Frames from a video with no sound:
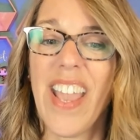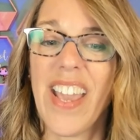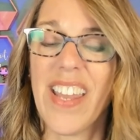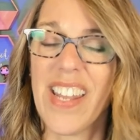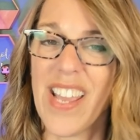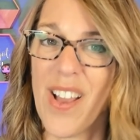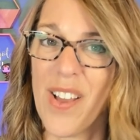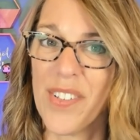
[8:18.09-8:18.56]

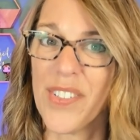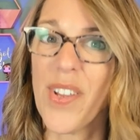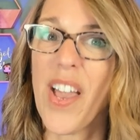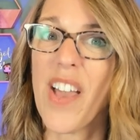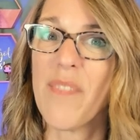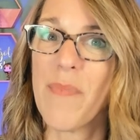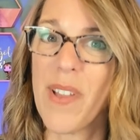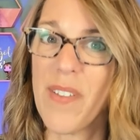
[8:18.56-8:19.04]
And I also
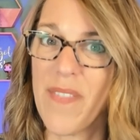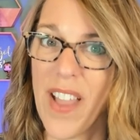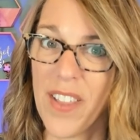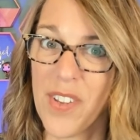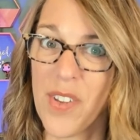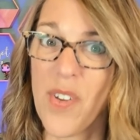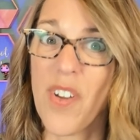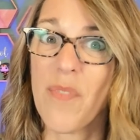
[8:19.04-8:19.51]
have my
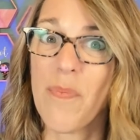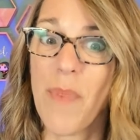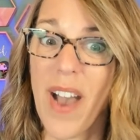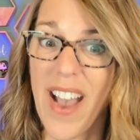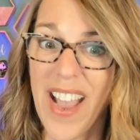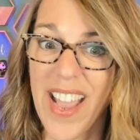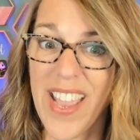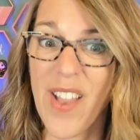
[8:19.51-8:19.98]
value of
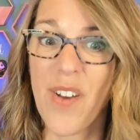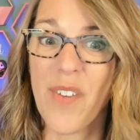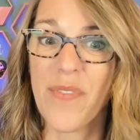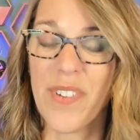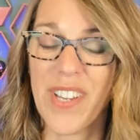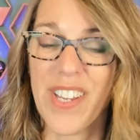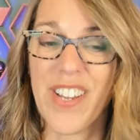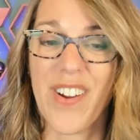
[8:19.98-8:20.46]
pi
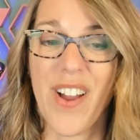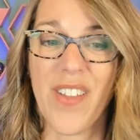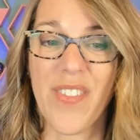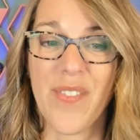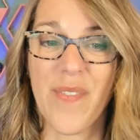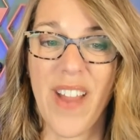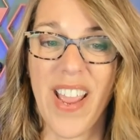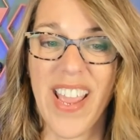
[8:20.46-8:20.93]
over here
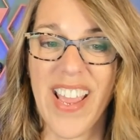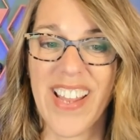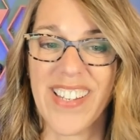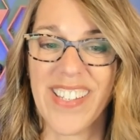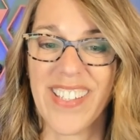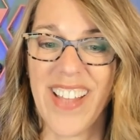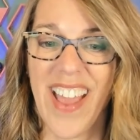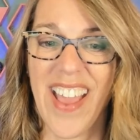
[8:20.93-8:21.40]
on the
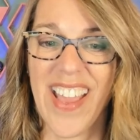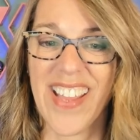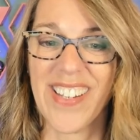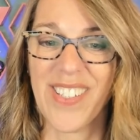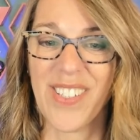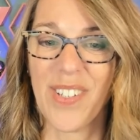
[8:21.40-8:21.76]
right-hand side.